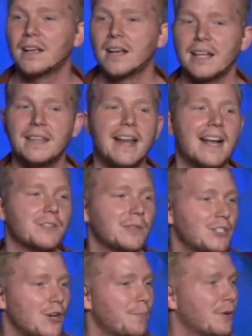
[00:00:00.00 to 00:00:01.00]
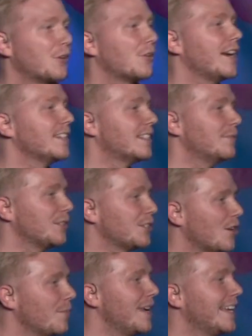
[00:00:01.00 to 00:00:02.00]
And then as we start progressing, we
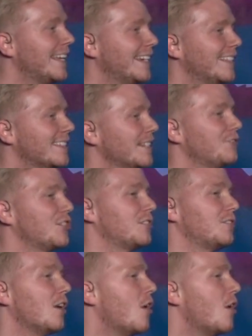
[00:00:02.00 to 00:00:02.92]
start making it, instead of just